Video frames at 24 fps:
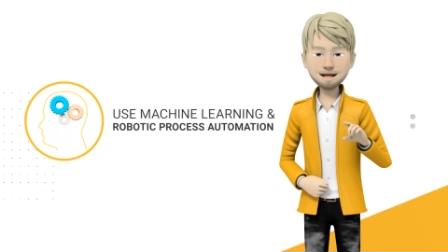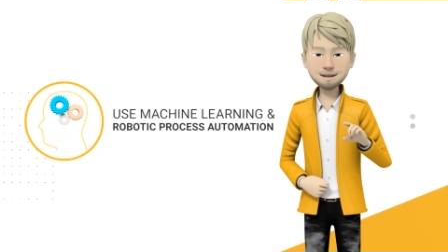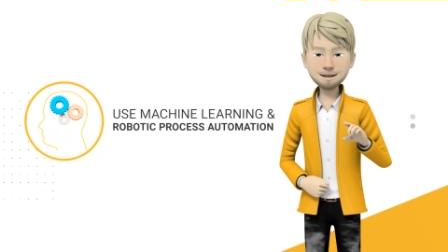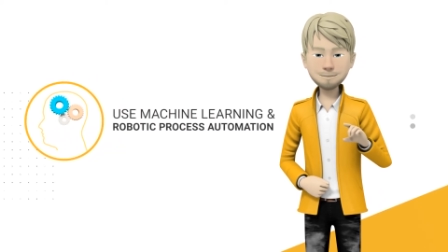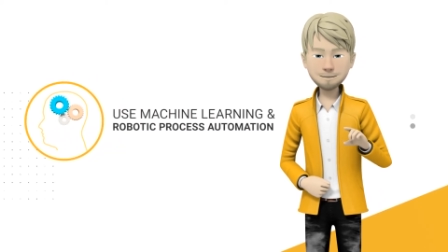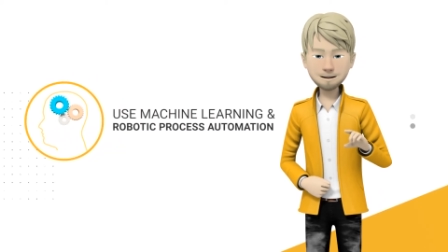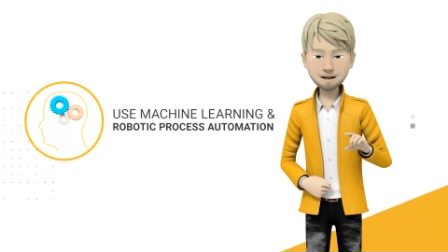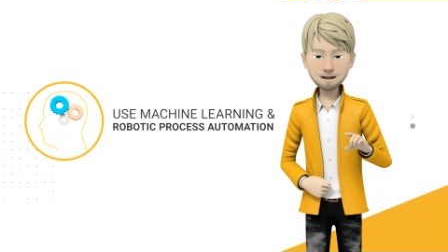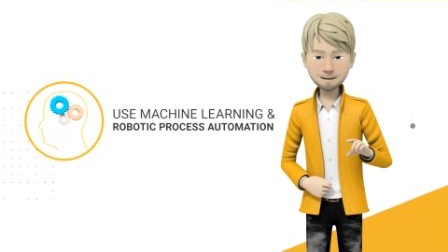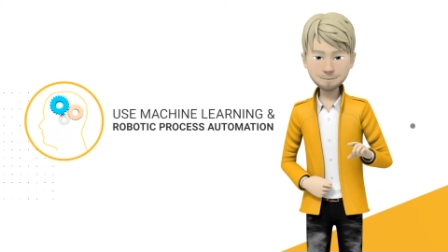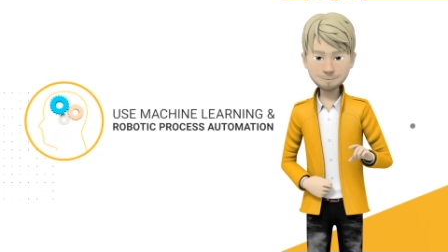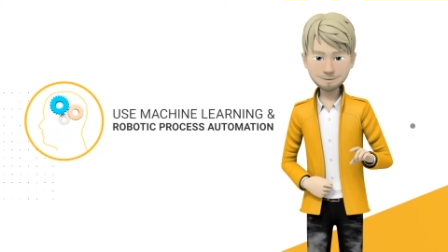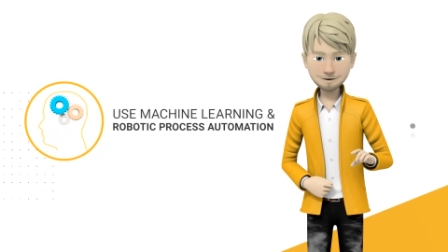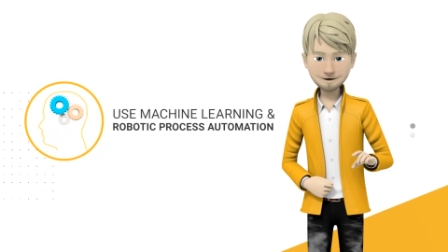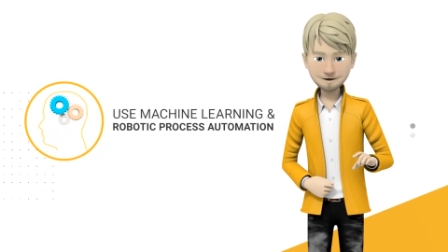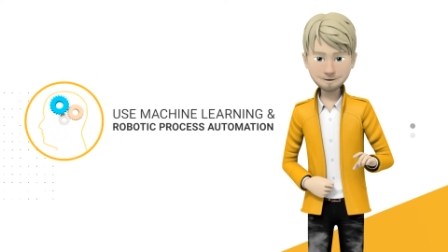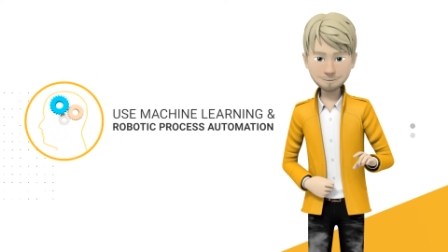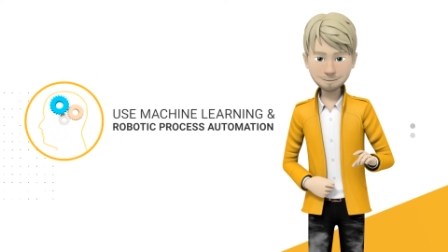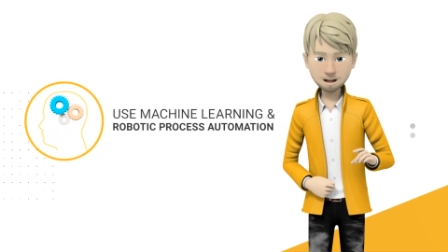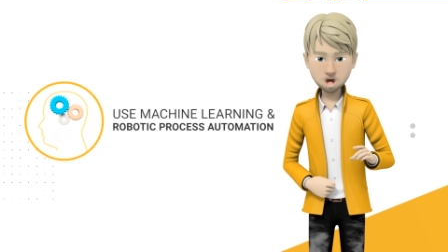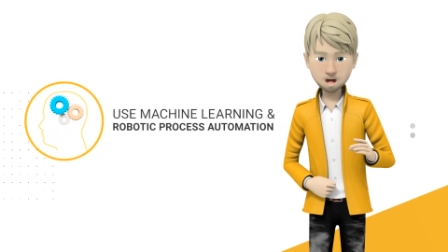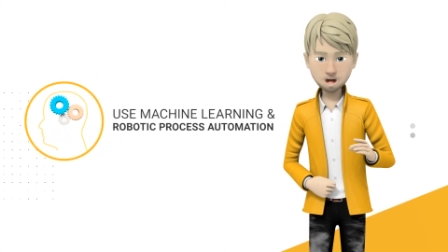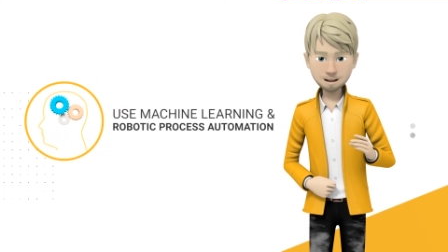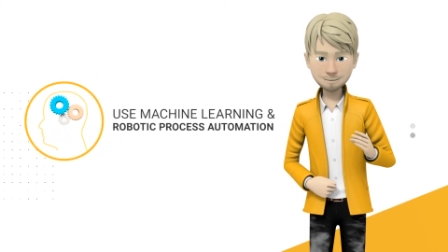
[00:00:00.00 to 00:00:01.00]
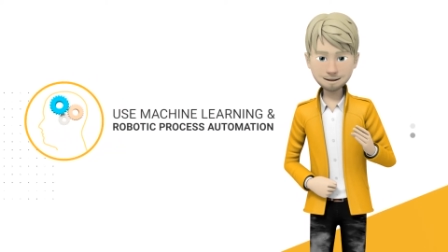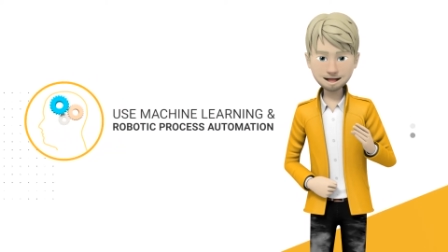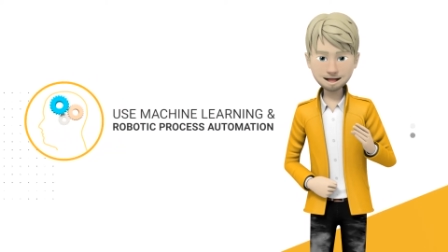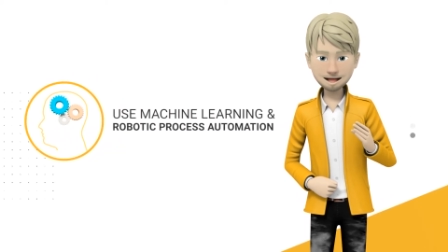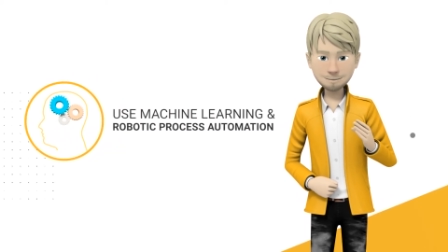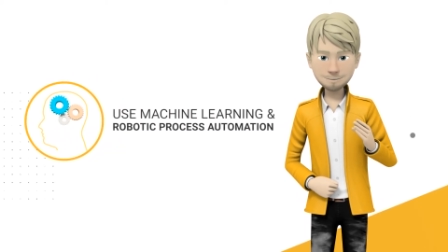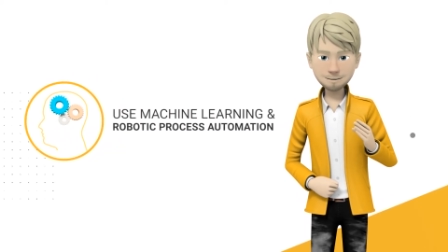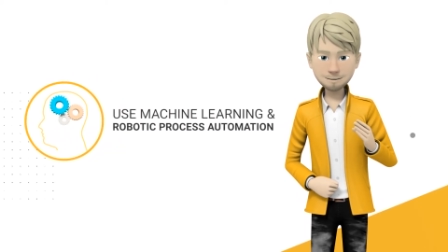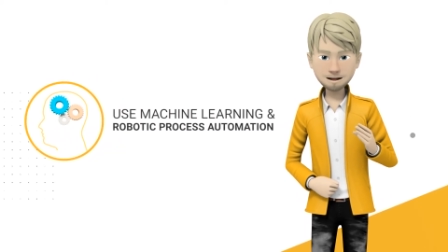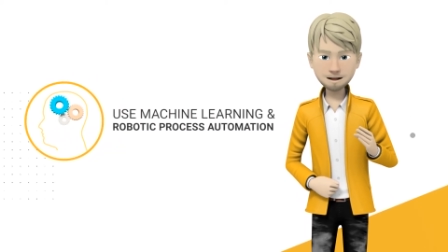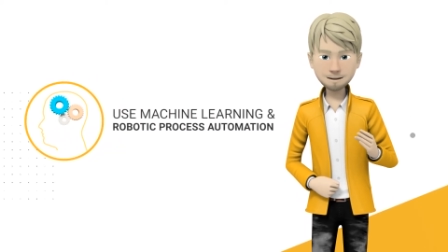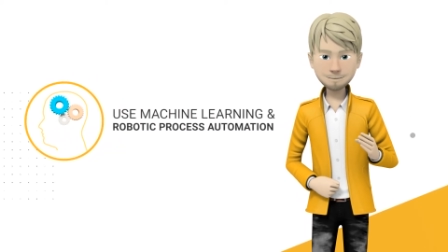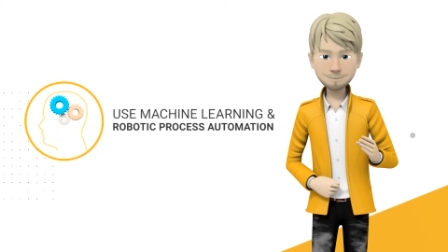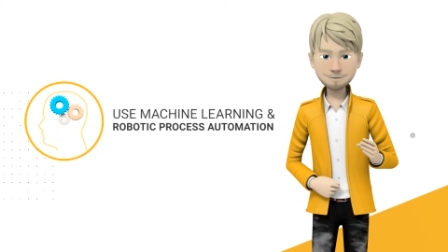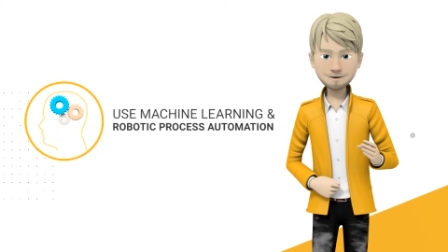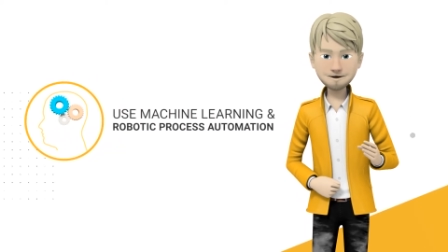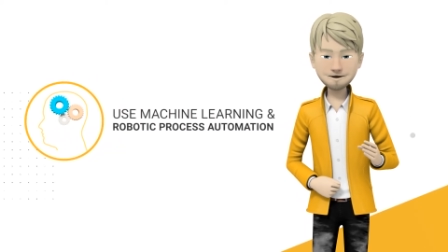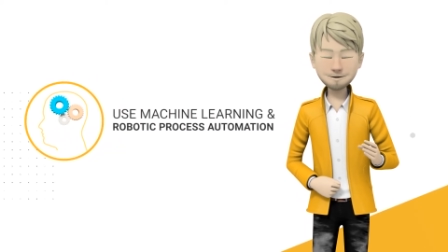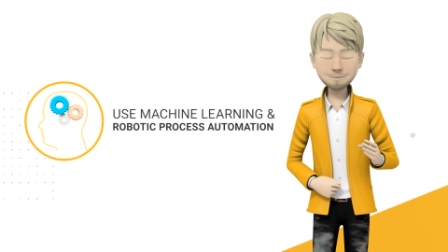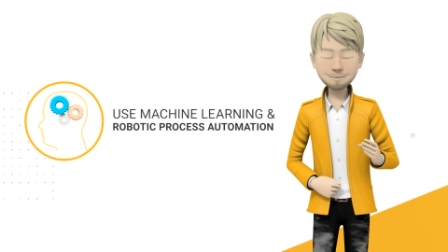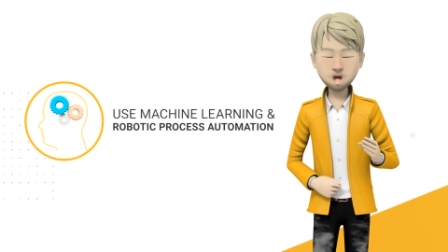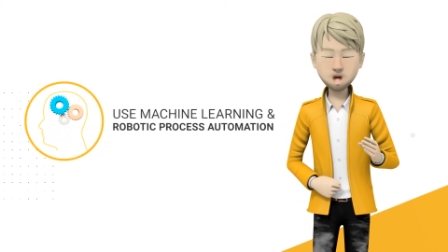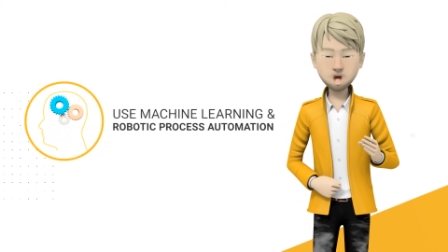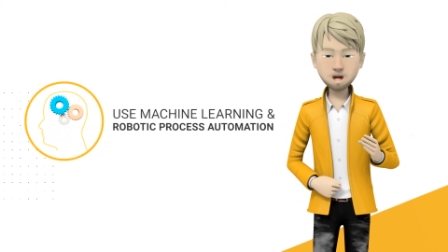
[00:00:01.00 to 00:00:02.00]
automation to smoothly and
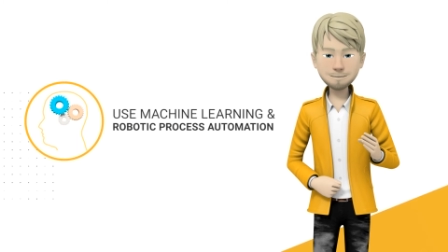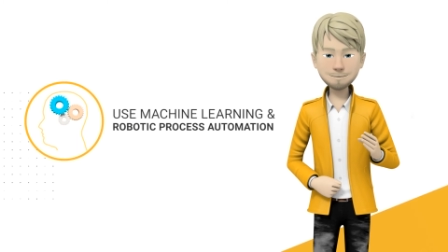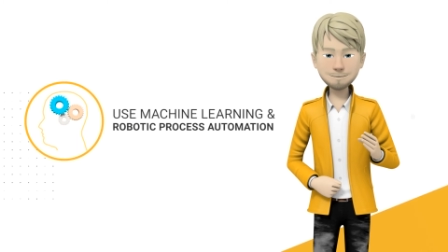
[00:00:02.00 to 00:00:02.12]
quickly